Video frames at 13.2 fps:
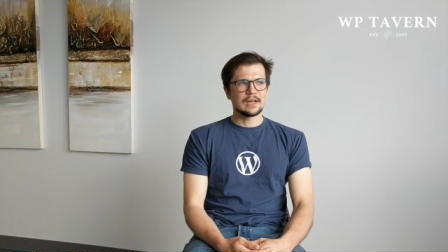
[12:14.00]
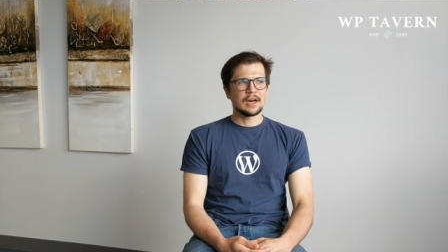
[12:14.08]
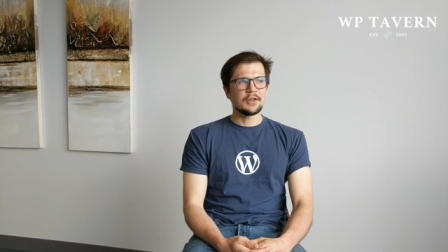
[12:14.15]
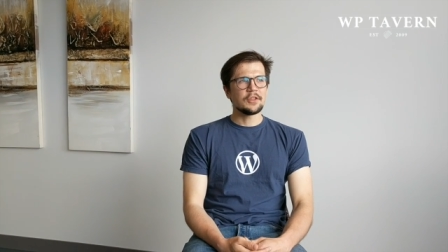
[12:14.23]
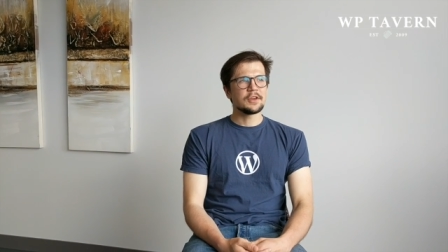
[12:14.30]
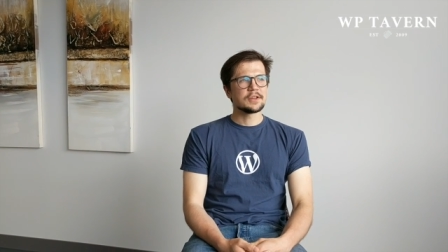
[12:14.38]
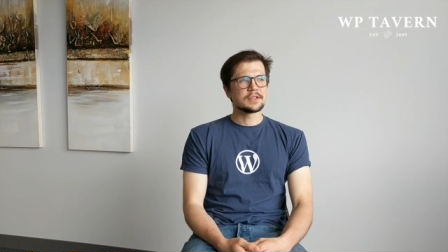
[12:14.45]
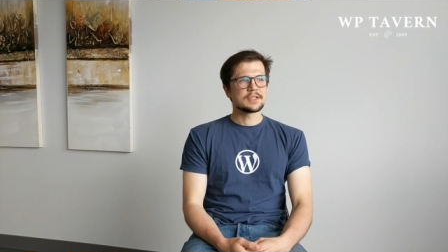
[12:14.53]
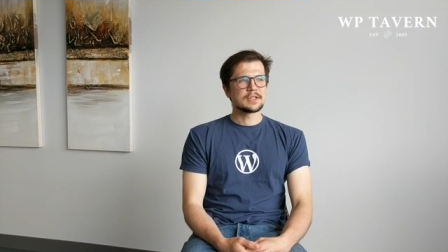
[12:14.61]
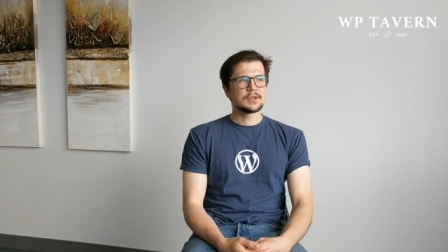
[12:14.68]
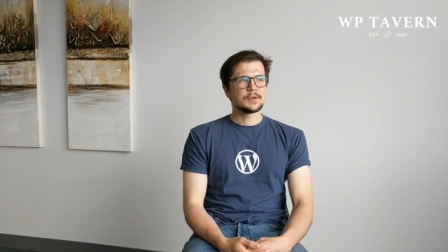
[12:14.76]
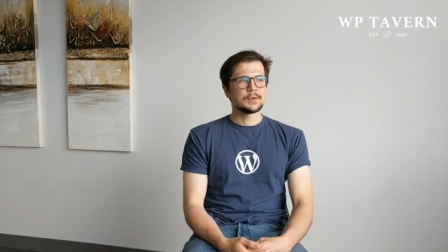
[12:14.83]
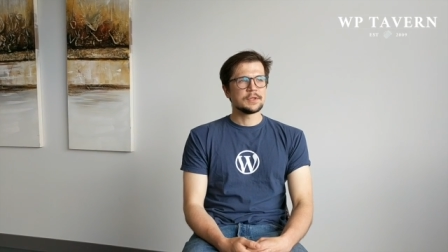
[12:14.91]
I think it's
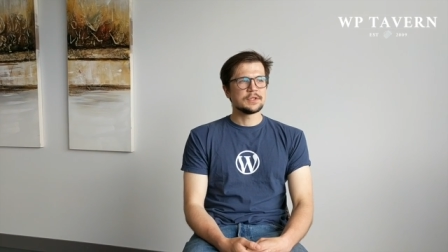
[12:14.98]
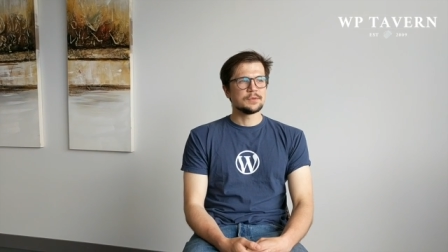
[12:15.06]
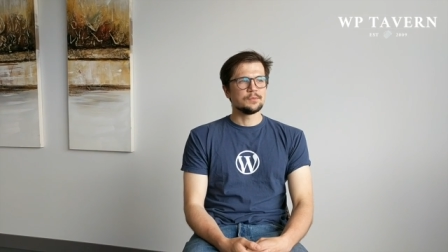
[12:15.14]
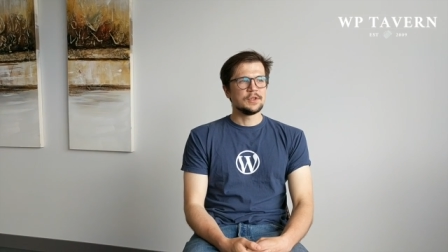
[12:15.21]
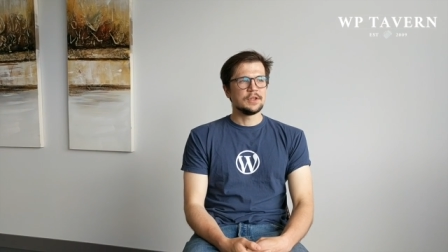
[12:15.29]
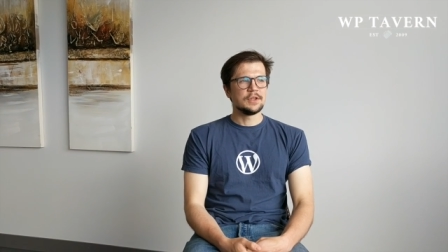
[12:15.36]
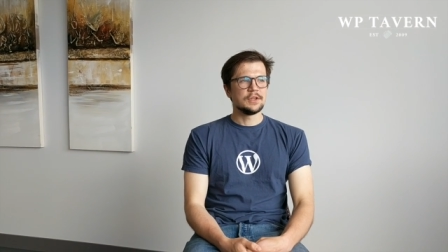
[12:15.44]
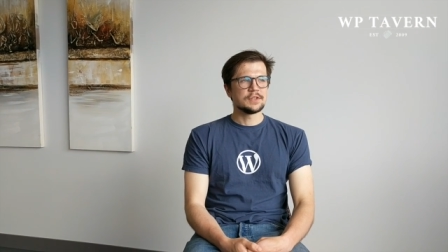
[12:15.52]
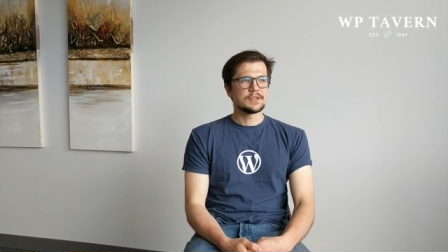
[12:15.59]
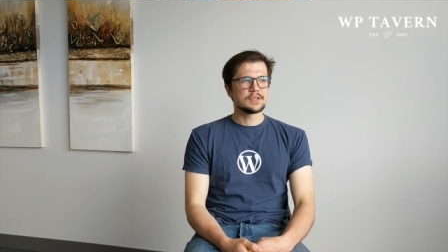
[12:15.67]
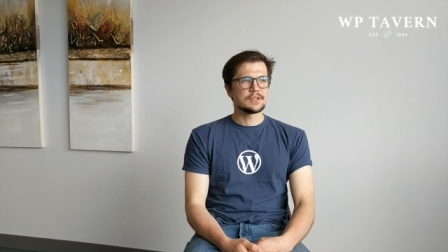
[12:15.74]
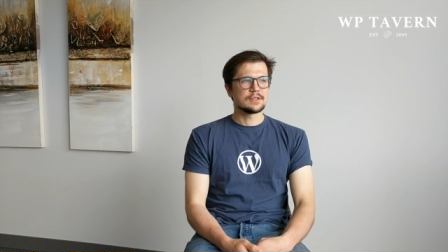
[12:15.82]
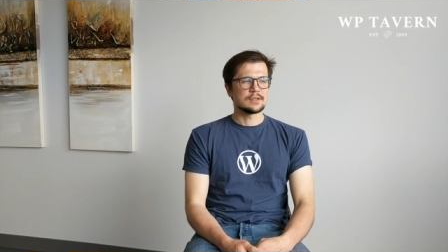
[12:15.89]
going to be
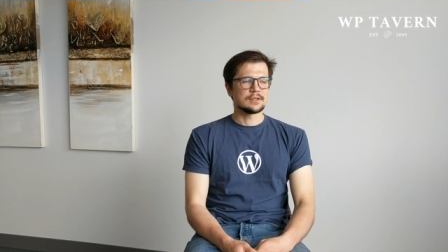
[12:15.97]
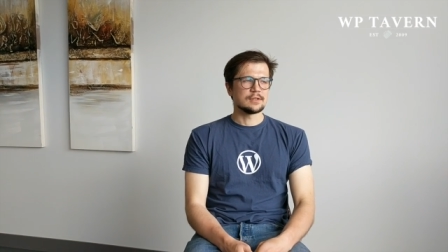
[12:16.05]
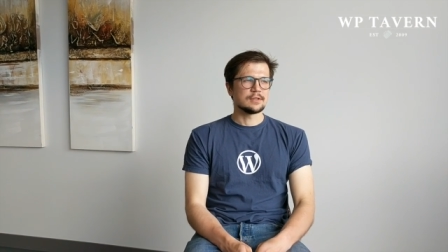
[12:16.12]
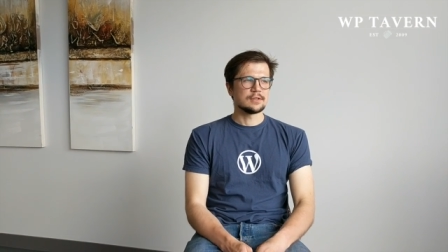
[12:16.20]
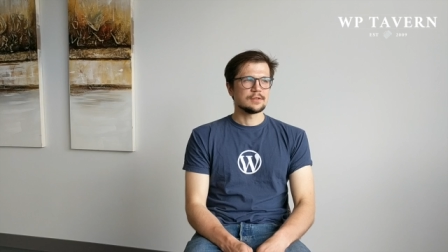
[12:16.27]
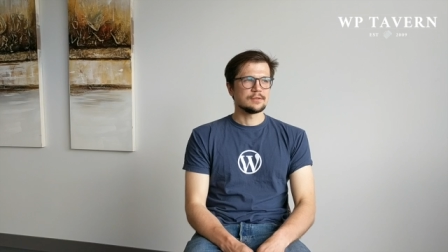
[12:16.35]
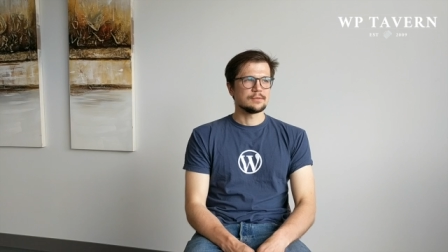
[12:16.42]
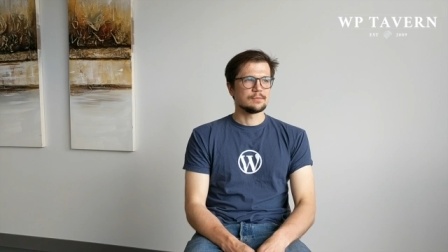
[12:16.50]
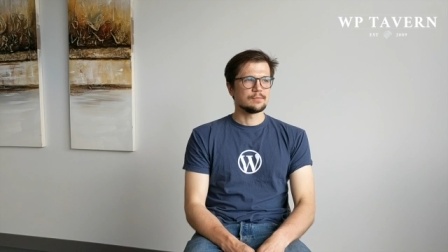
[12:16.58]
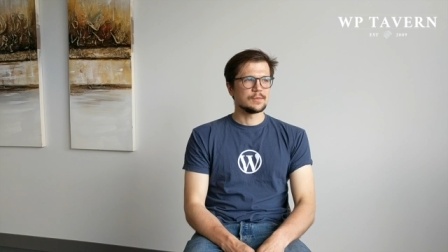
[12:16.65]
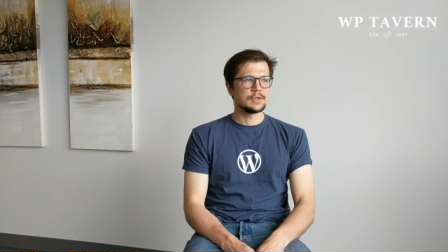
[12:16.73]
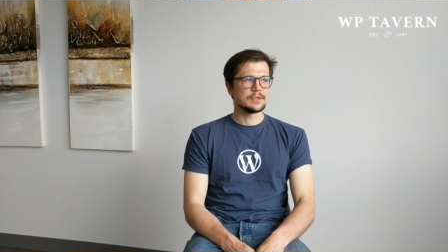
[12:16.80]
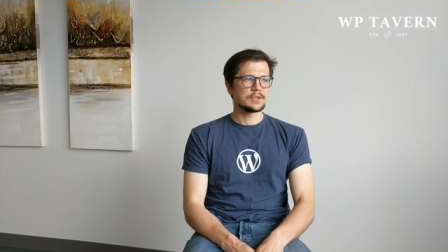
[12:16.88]

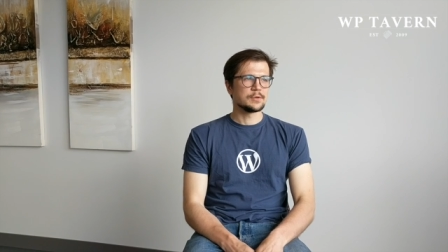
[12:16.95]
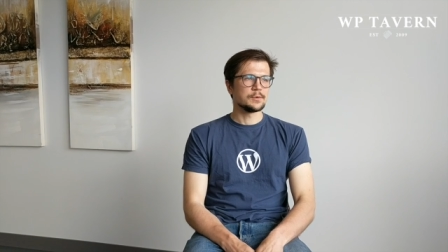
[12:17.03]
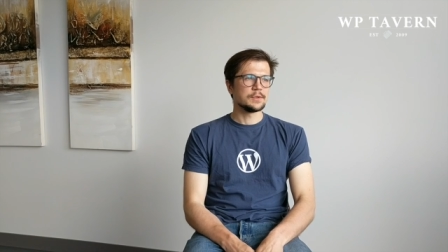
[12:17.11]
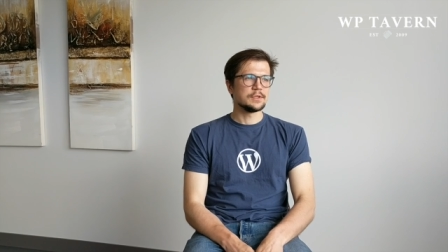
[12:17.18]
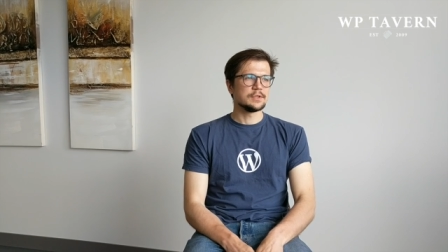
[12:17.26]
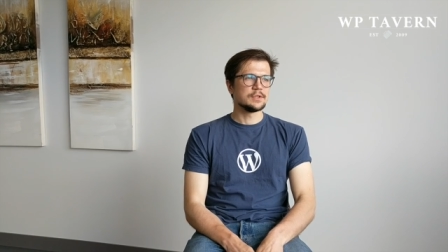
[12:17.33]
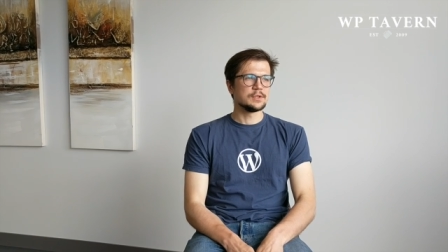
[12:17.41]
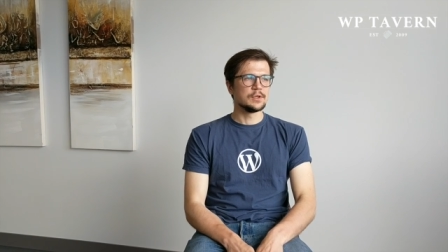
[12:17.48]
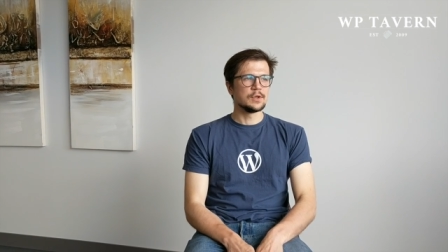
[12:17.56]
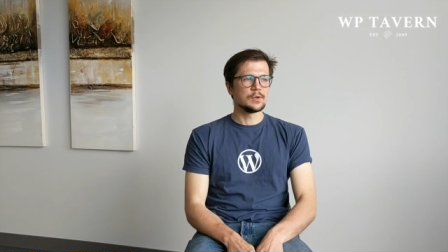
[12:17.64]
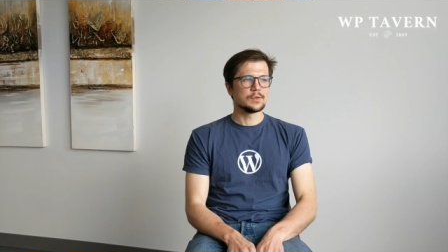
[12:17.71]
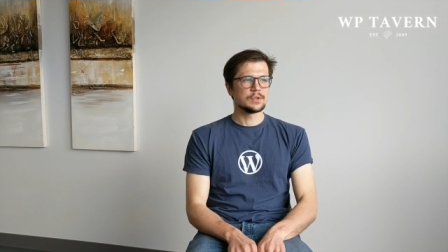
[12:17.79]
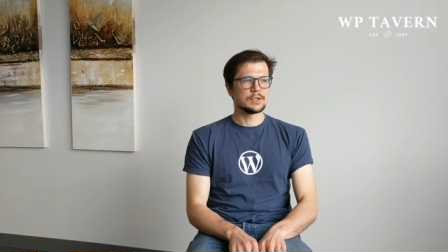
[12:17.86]
it's going to
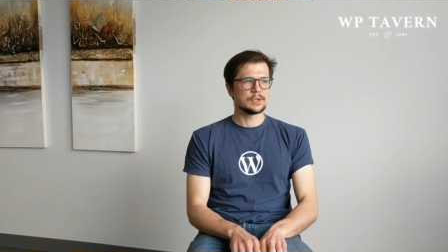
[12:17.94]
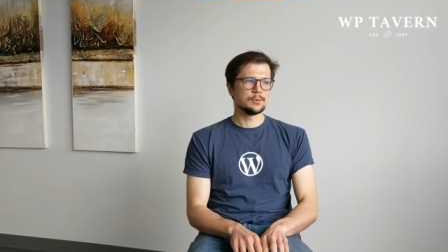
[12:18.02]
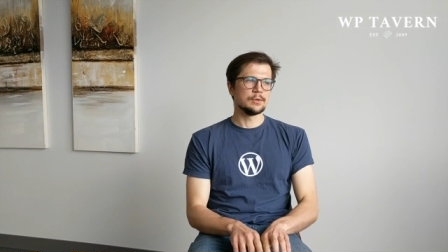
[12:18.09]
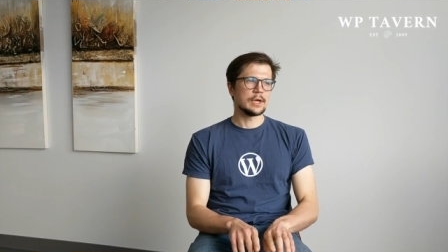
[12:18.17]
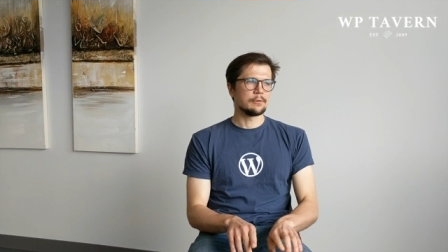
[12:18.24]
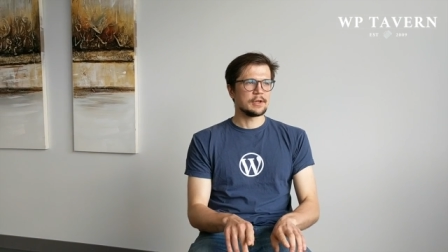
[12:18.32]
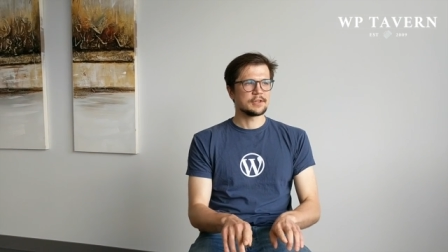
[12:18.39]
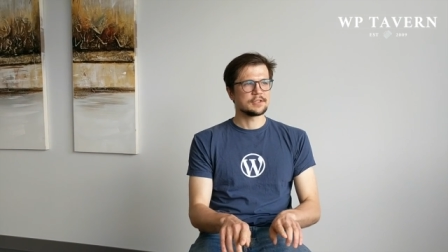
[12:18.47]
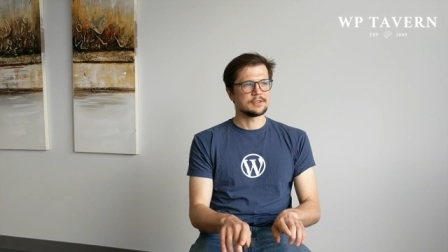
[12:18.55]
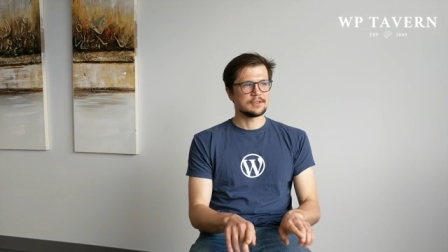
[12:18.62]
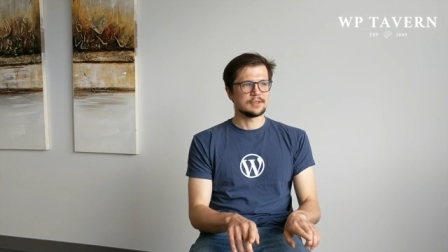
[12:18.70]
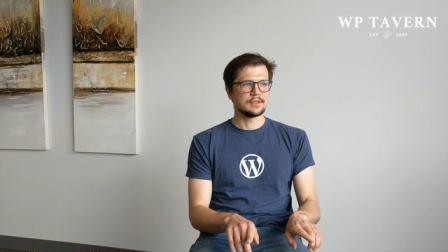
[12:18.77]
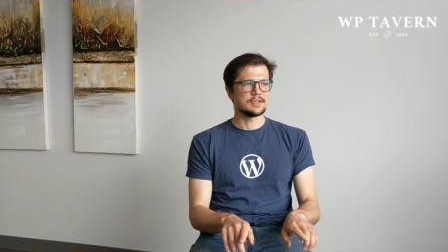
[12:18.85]
go two
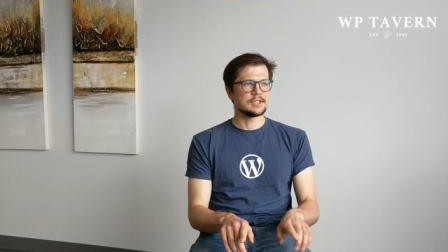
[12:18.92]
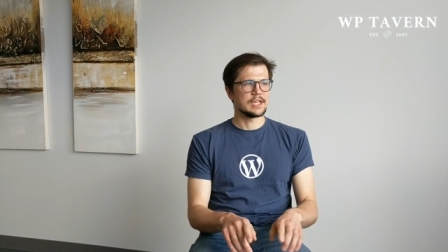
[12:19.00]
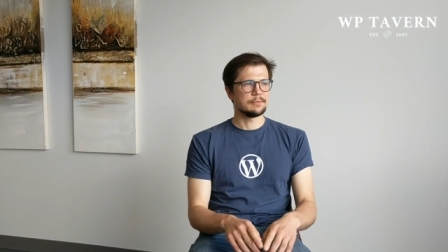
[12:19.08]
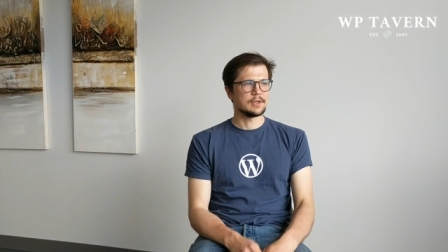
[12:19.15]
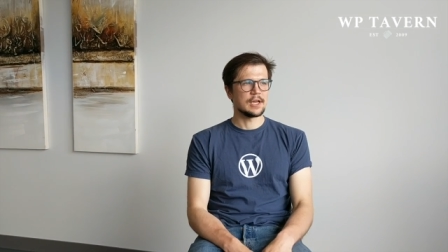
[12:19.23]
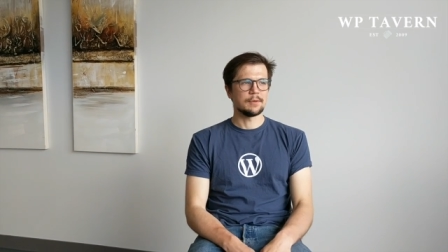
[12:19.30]
directions at the same time.